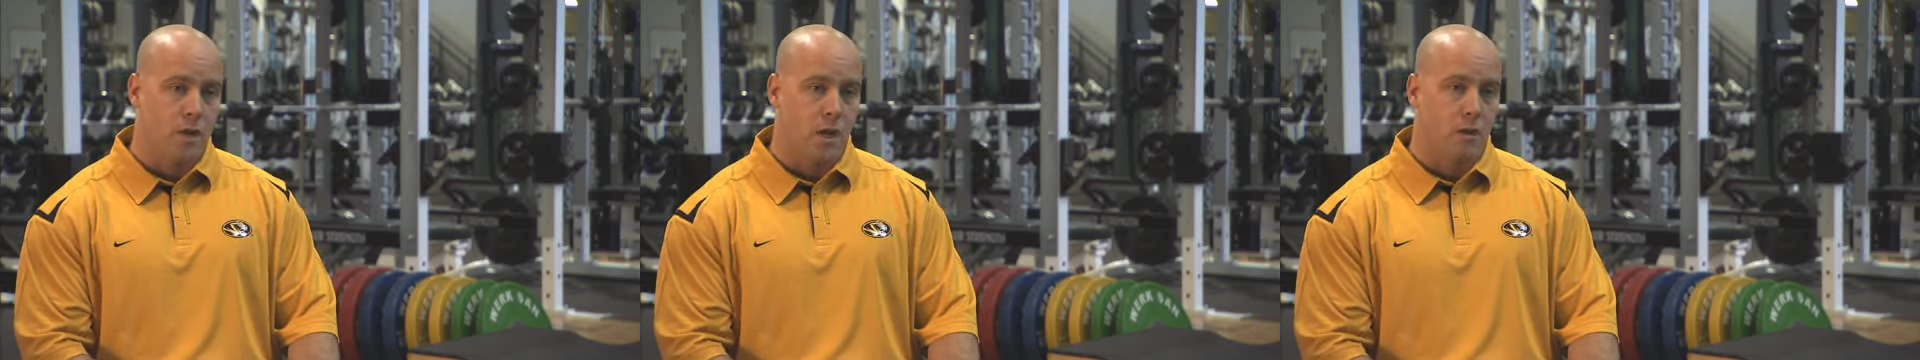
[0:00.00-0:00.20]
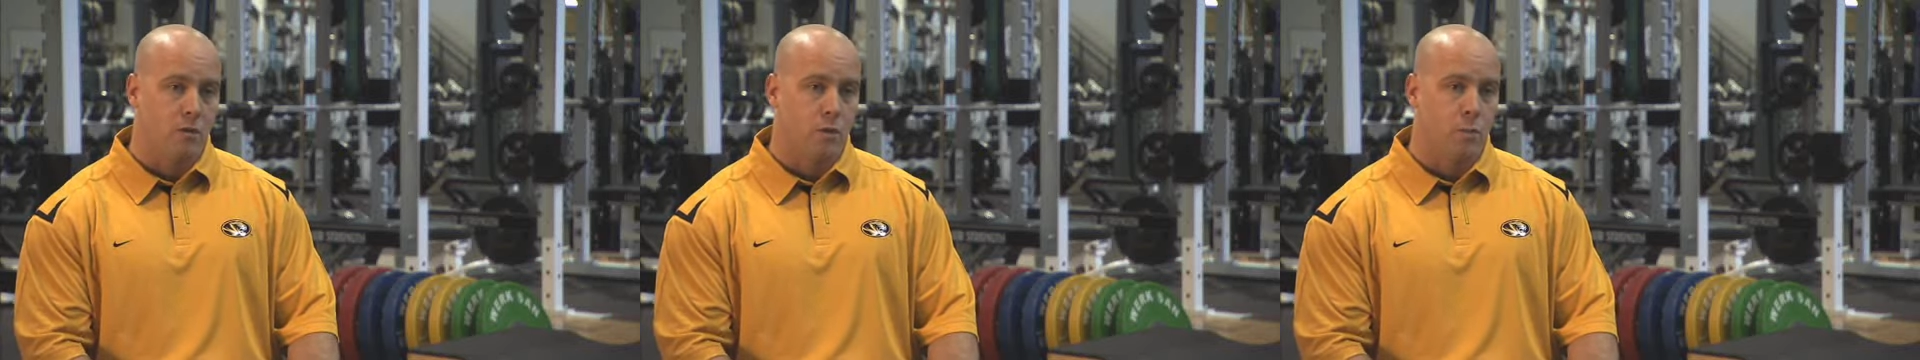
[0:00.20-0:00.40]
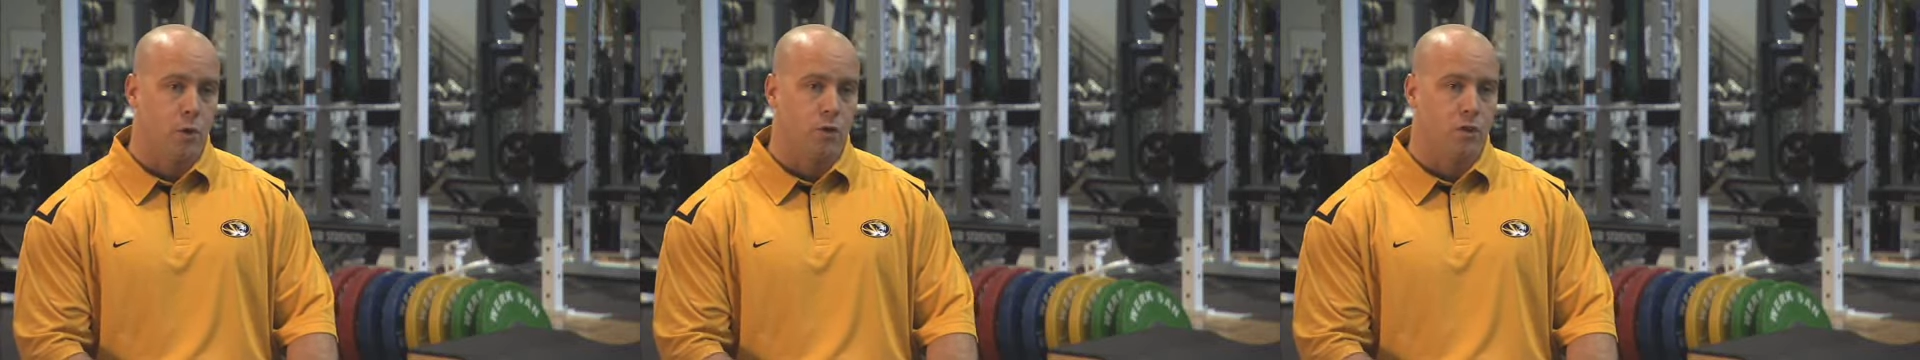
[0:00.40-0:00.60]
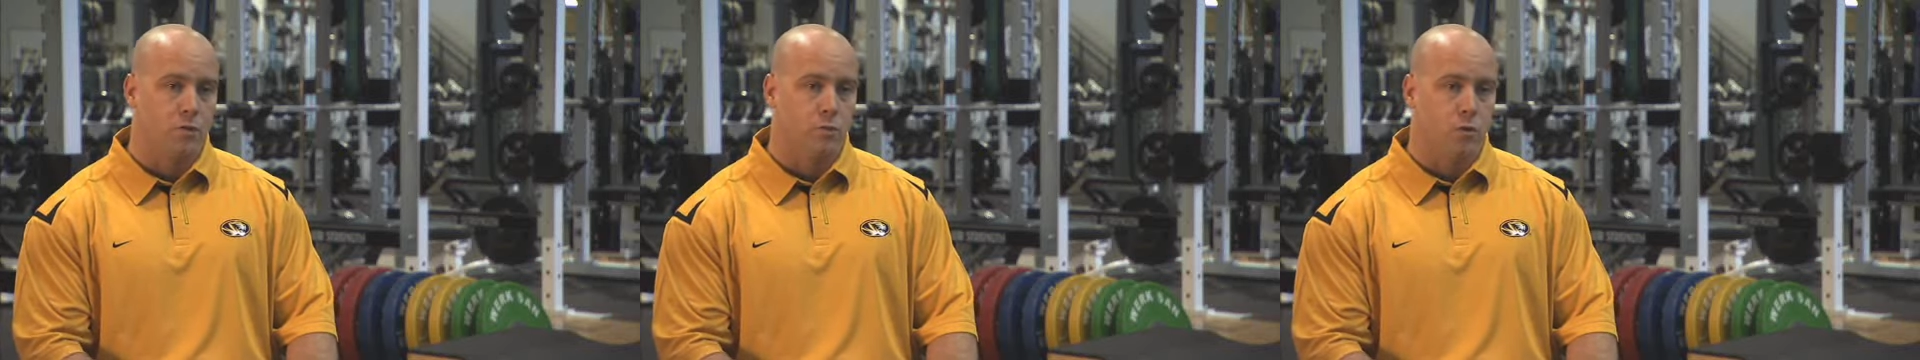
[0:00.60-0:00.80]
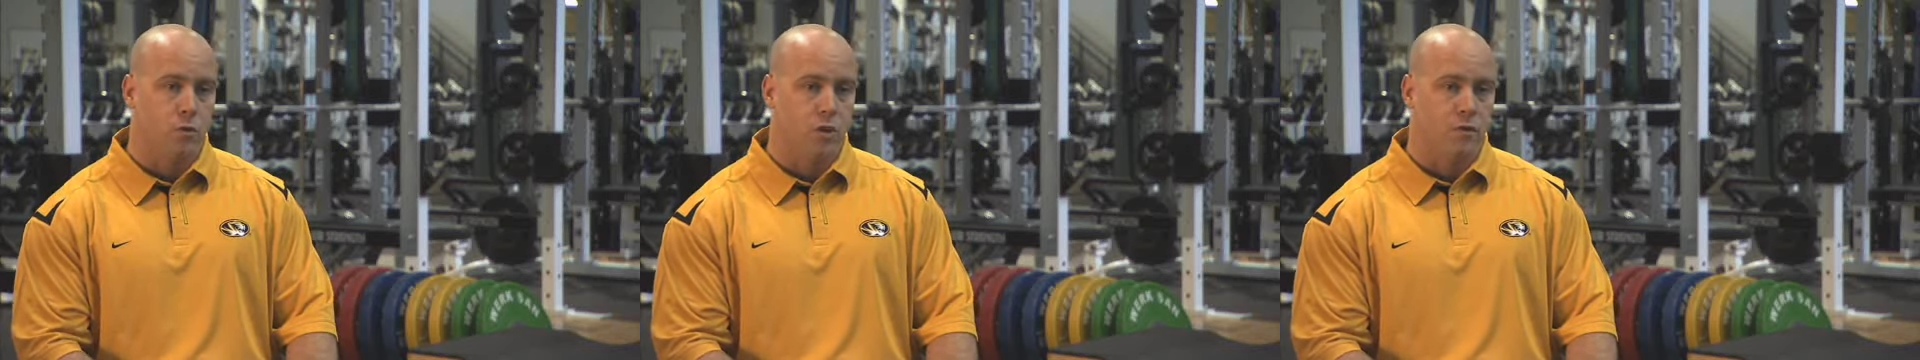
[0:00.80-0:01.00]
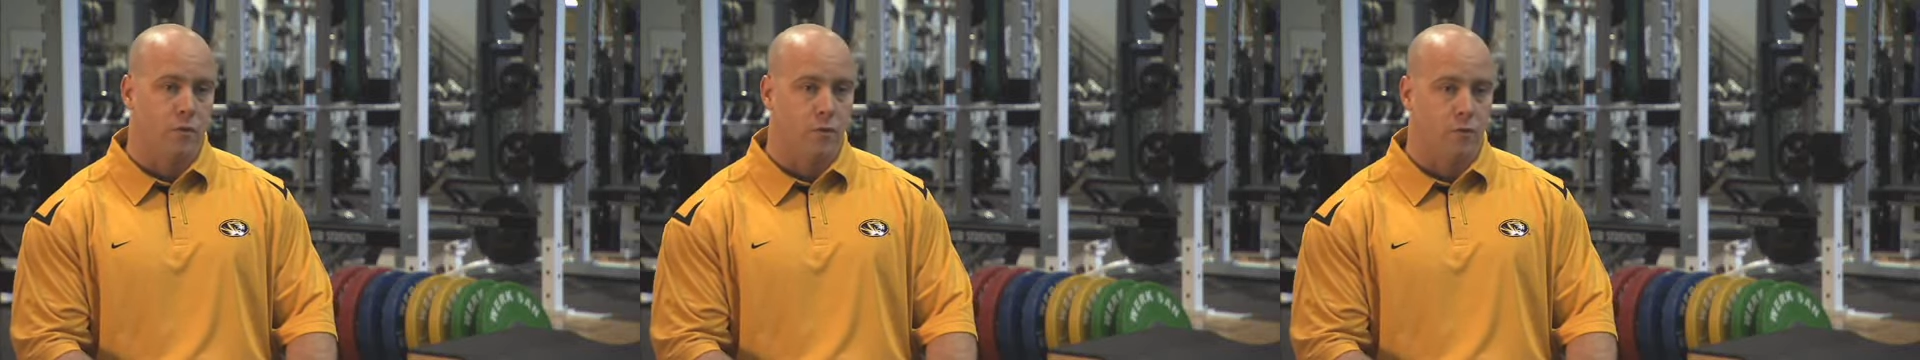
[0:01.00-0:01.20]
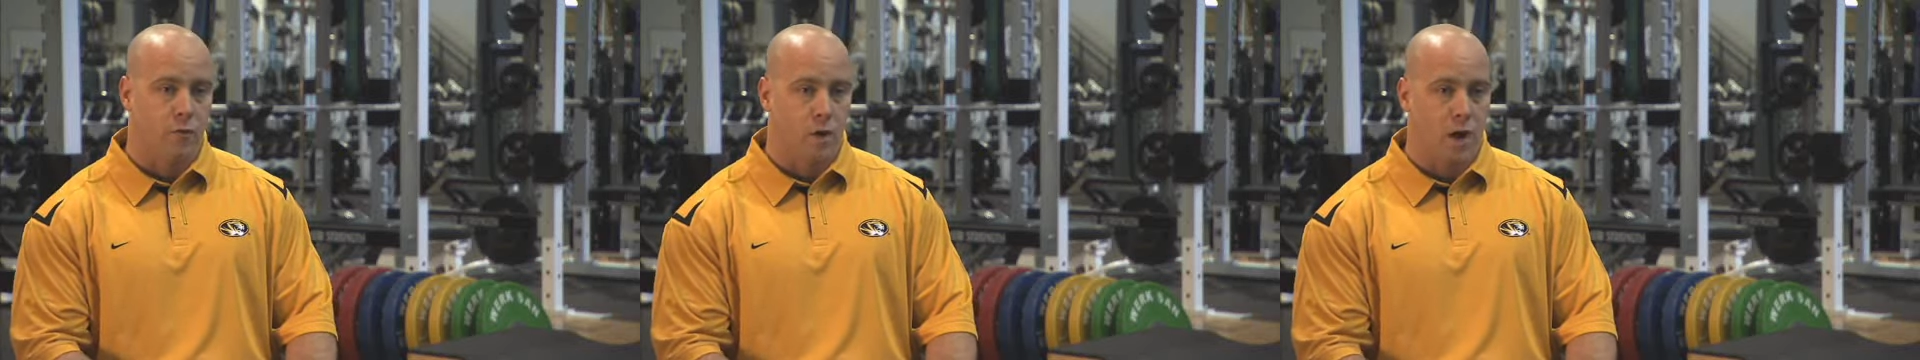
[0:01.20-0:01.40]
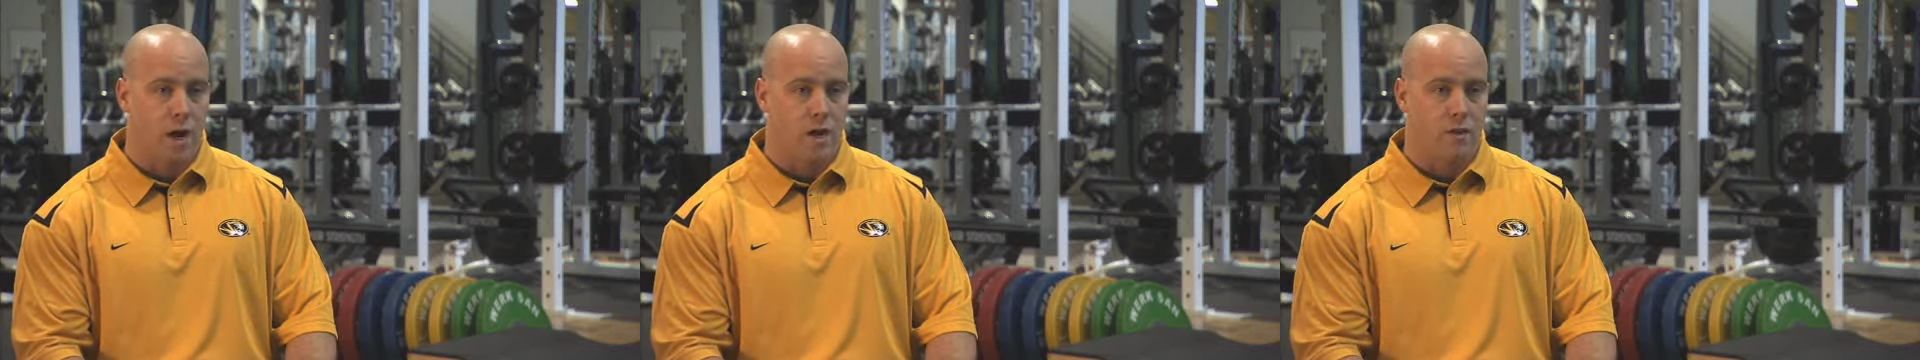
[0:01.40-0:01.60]
being able to put them through different
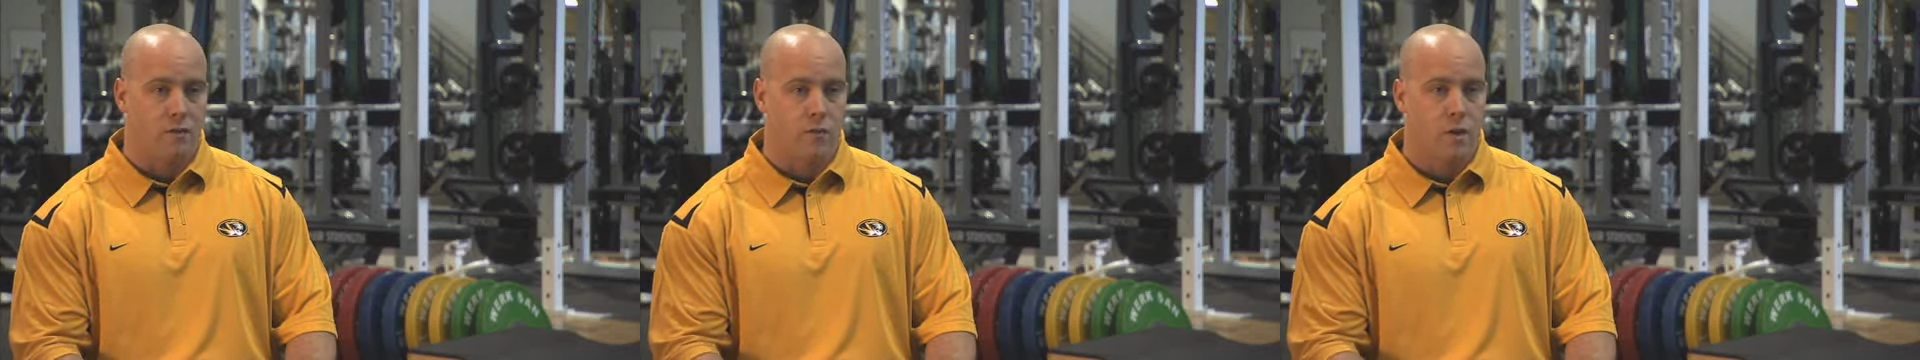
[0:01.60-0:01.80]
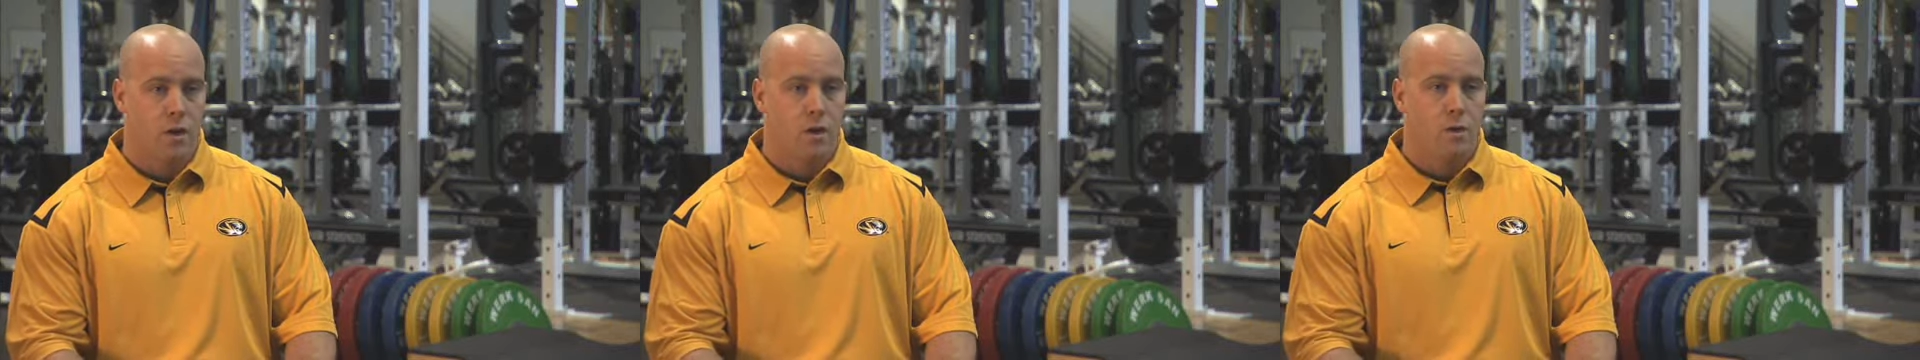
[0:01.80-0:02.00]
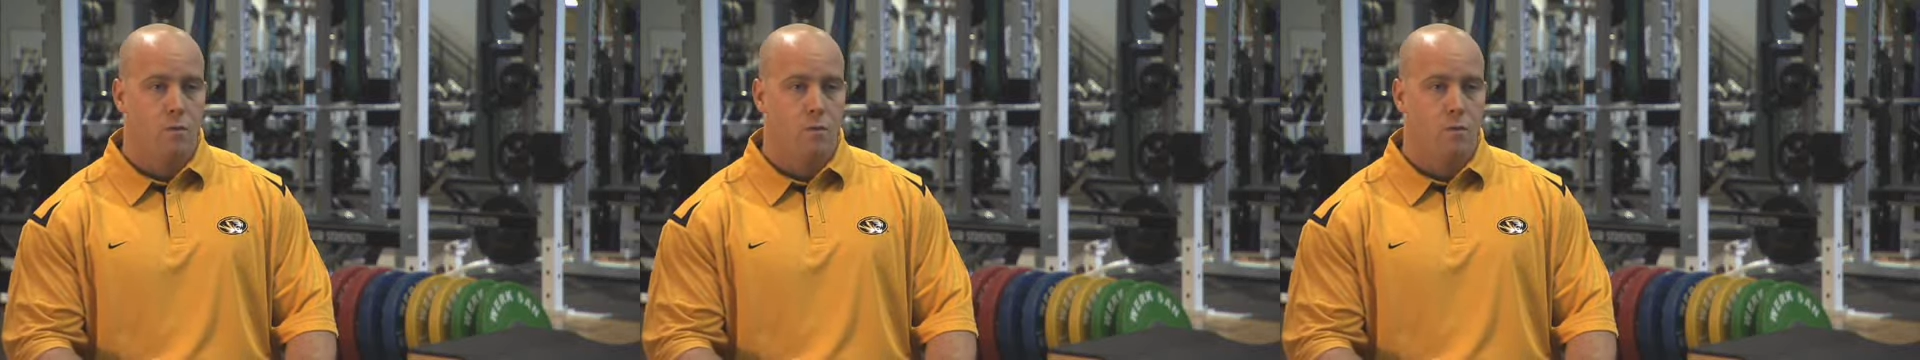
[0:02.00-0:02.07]
variety of